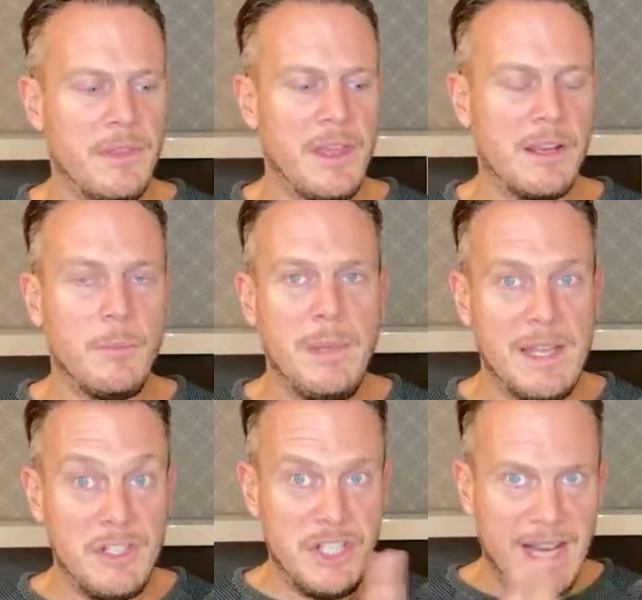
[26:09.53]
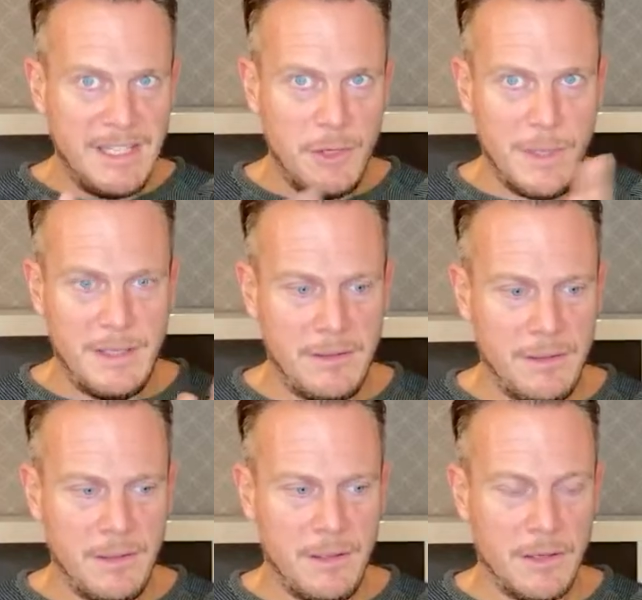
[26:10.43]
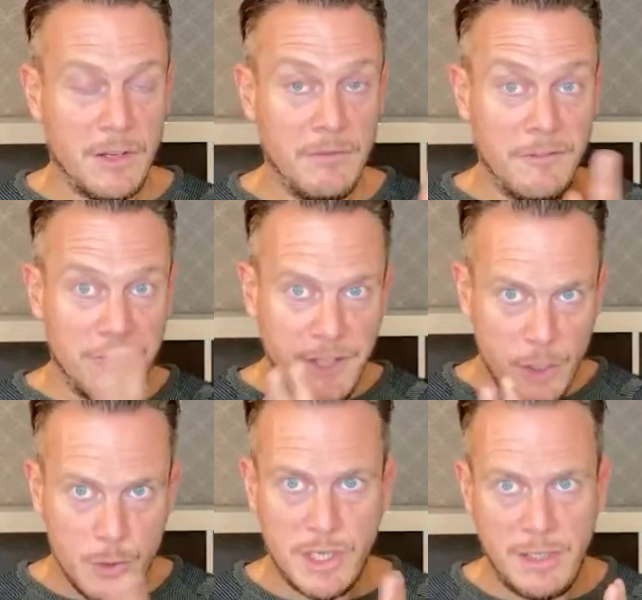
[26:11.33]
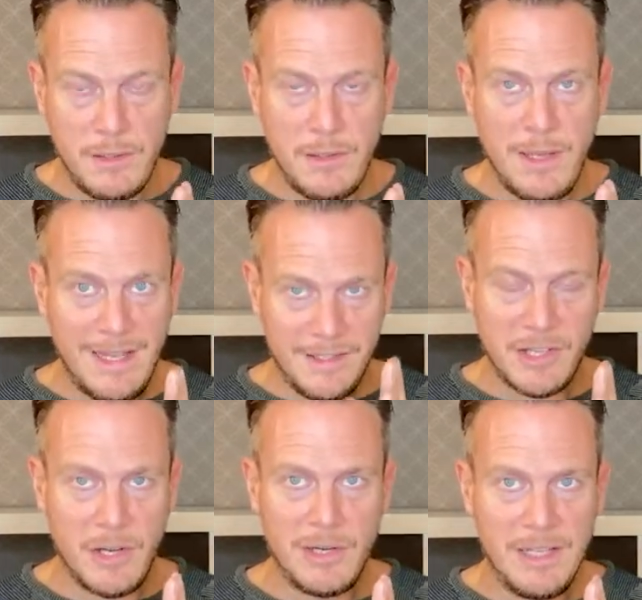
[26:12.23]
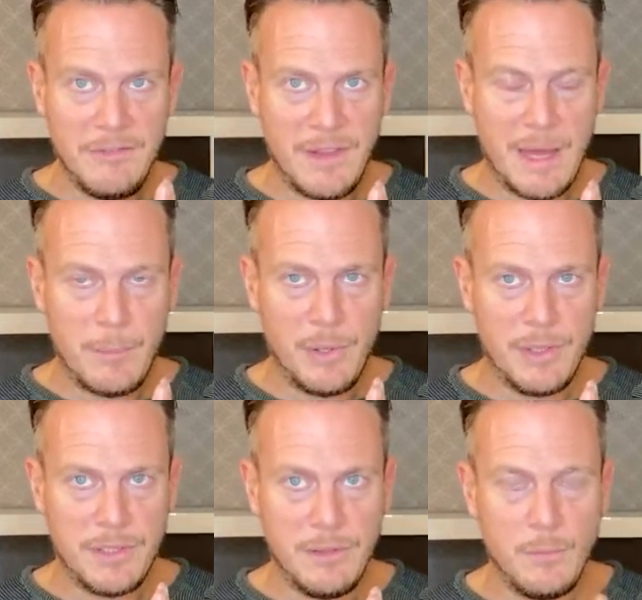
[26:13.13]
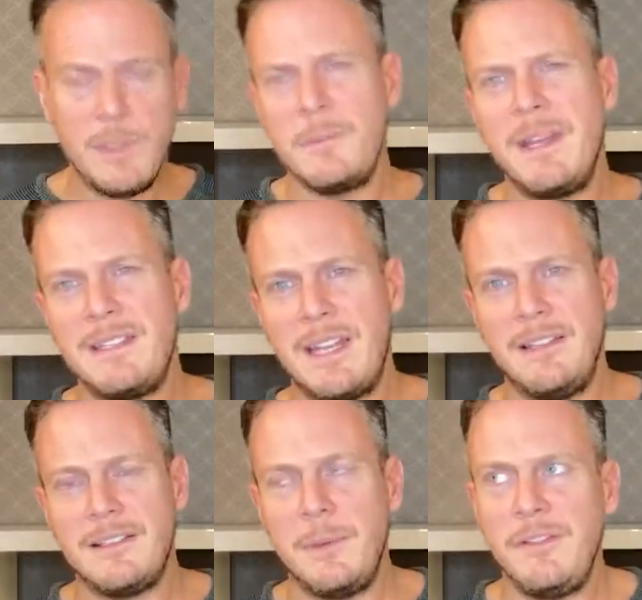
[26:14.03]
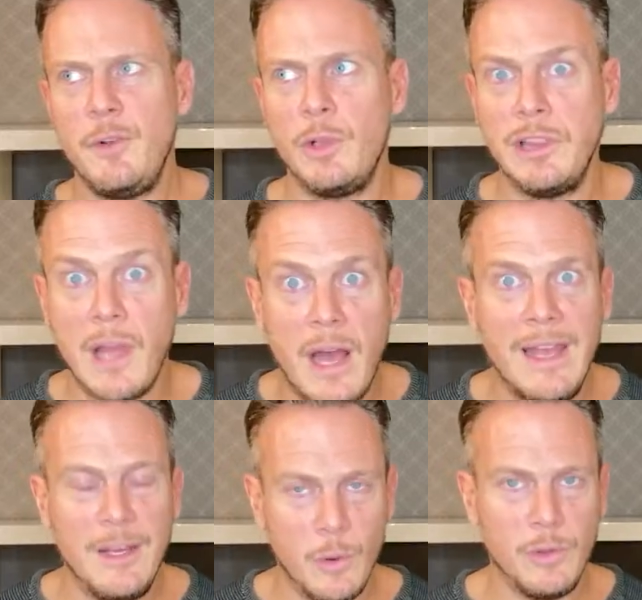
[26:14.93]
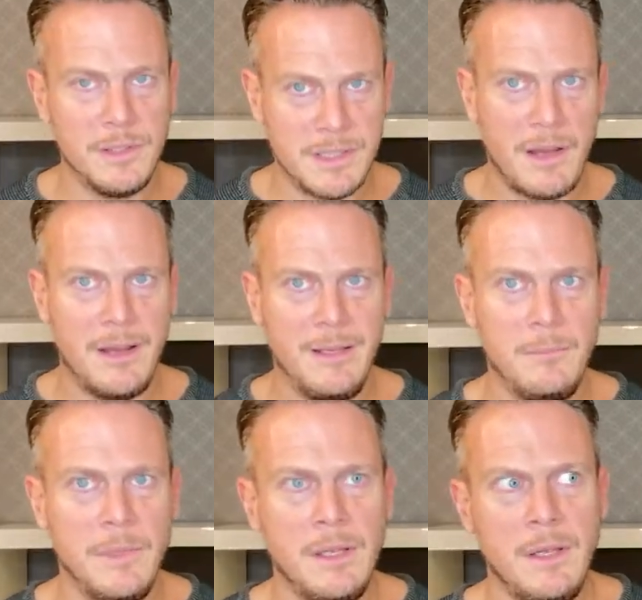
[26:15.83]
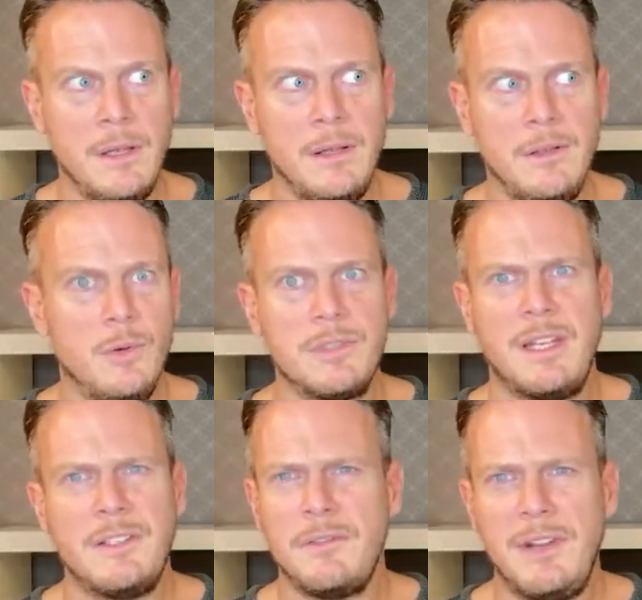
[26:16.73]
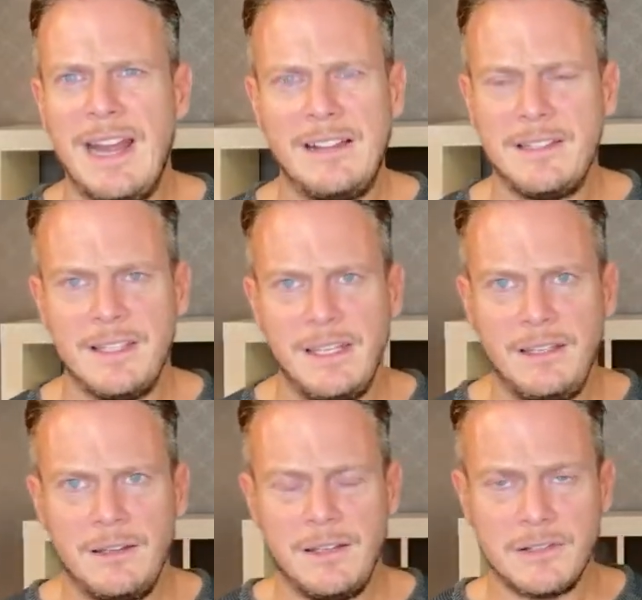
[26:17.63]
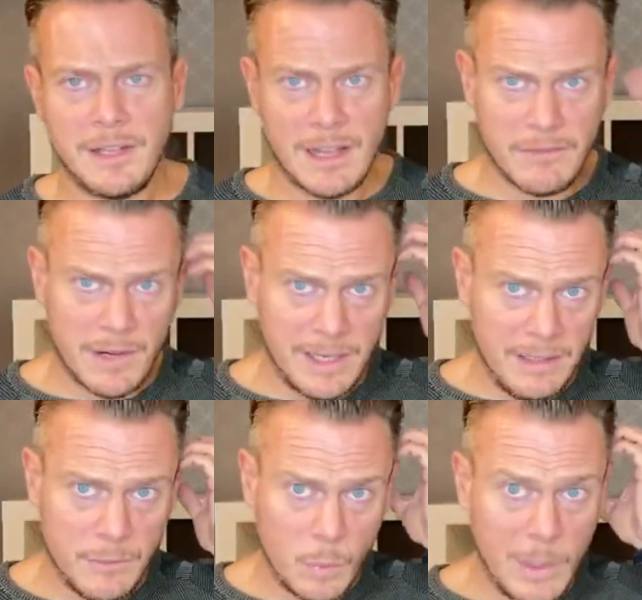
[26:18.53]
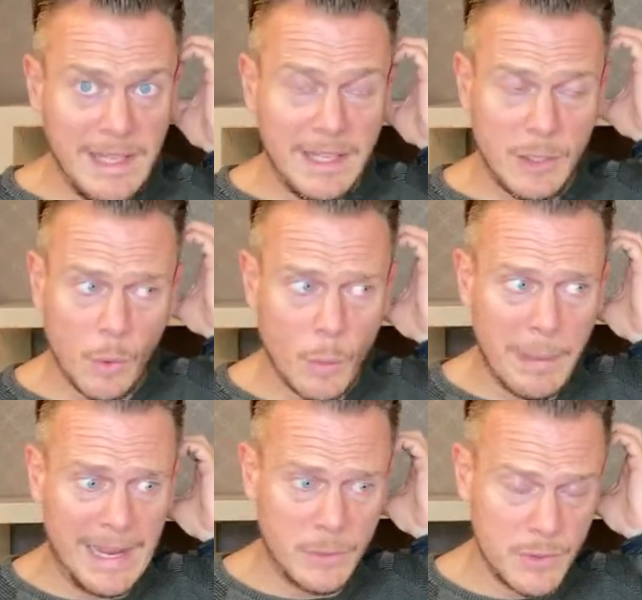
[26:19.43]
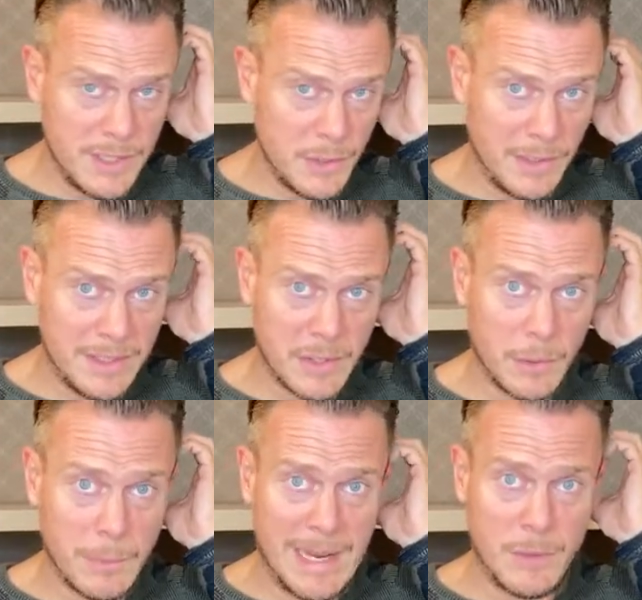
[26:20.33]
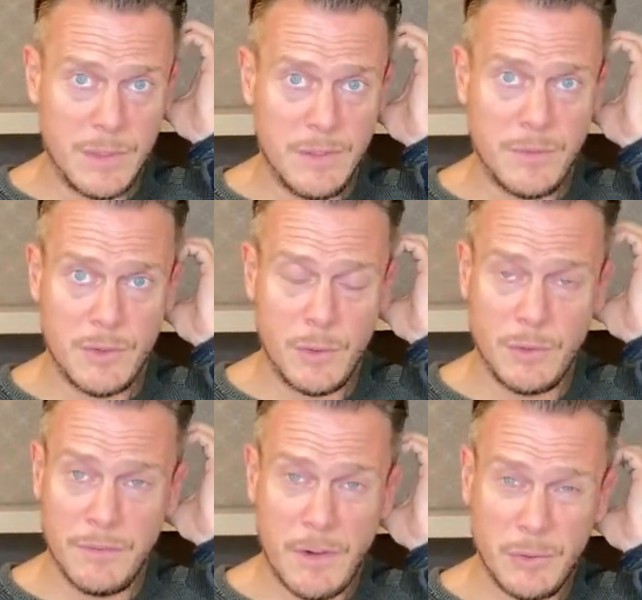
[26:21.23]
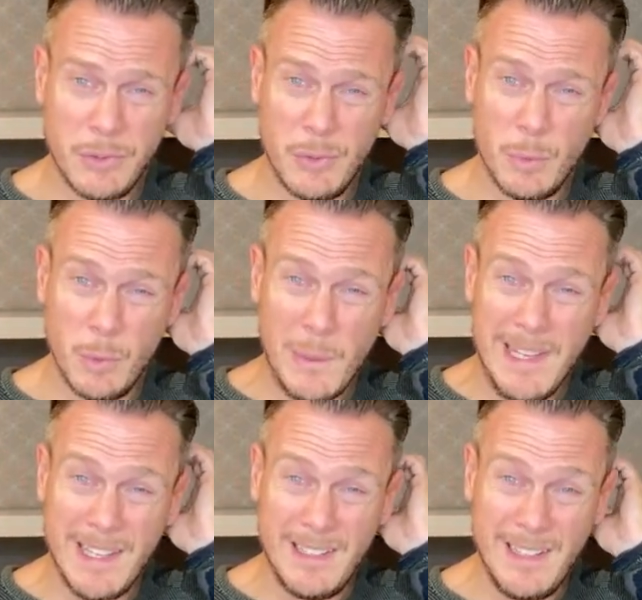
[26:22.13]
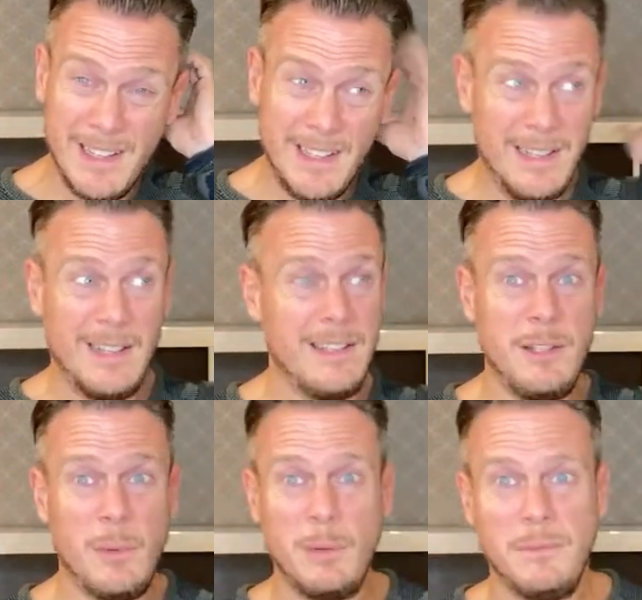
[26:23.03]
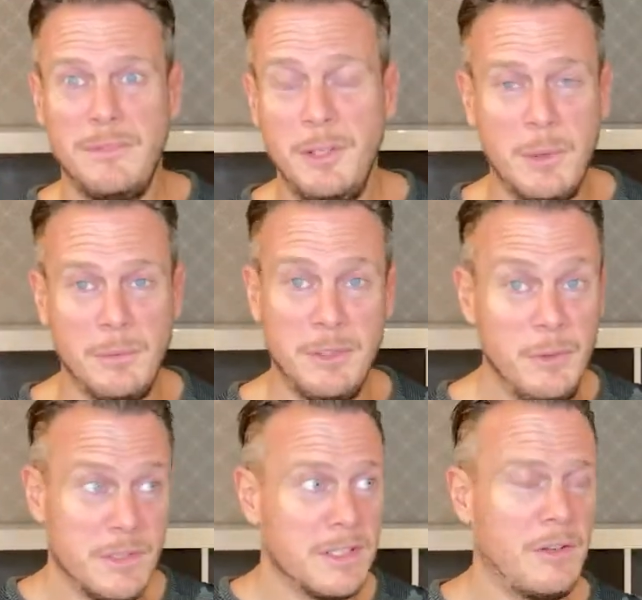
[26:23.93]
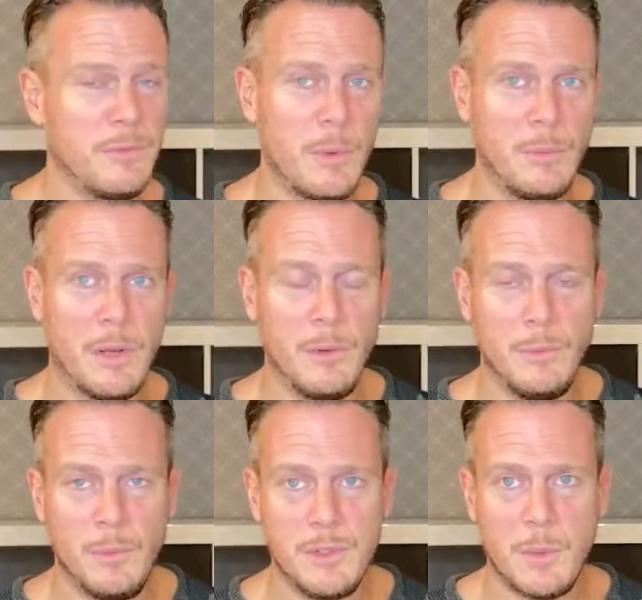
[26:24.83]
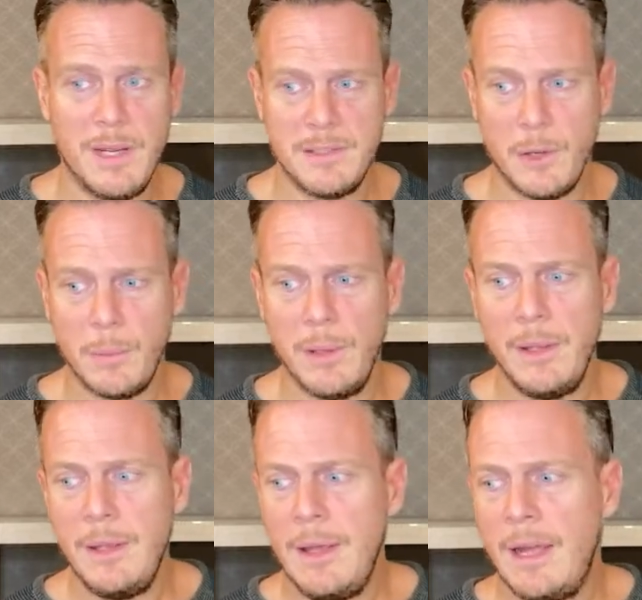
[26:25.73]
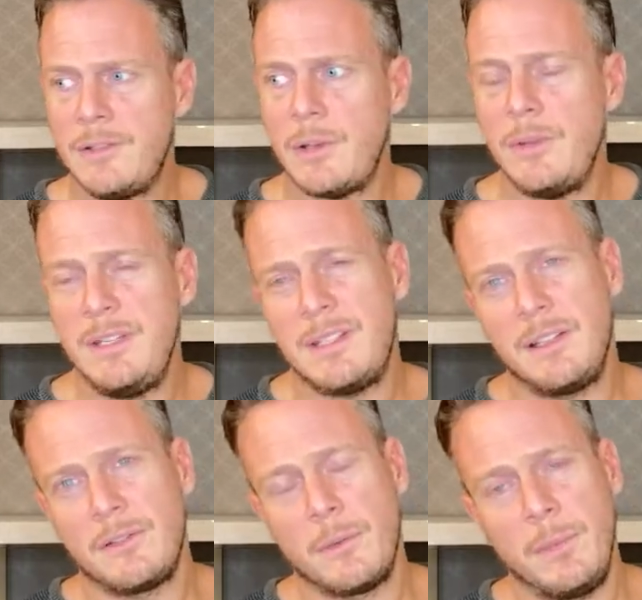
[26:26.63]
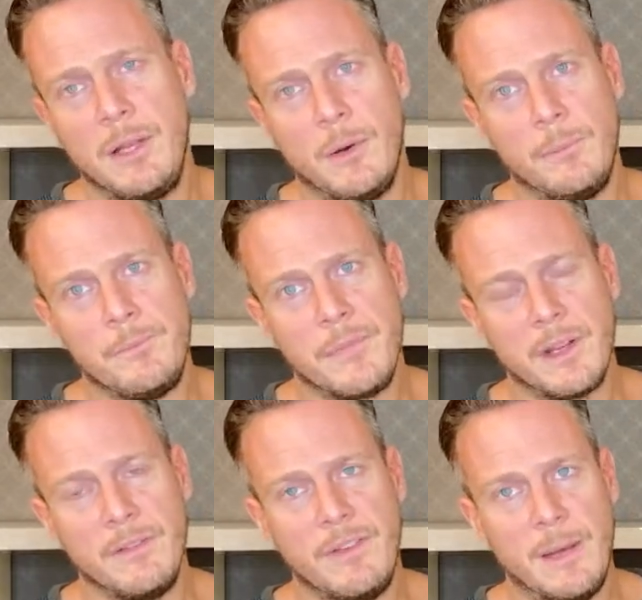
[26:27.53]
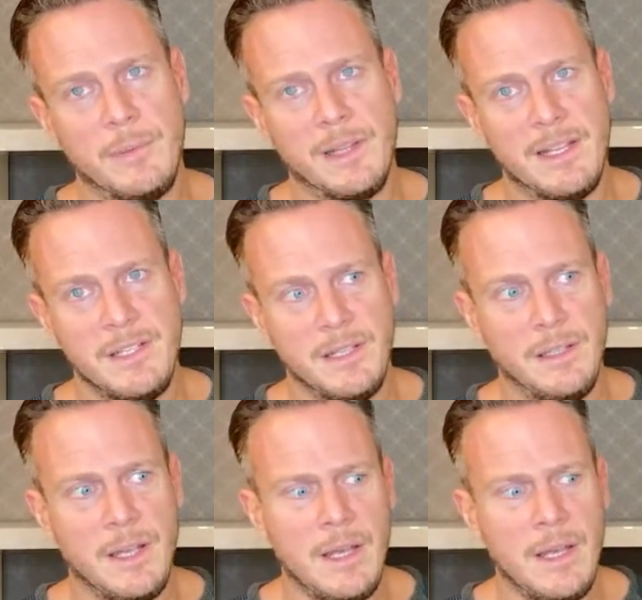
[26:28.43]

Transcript: there can be a genuine confusion internally for that person, which makes sense. I mean, if you're lying all the time, your sense of reality is going to get very weak. Your boundaries, your internal boundaries for truth and falsehood will weaken, and then you yourself won't know which way is up. And so these things can become a confabulation.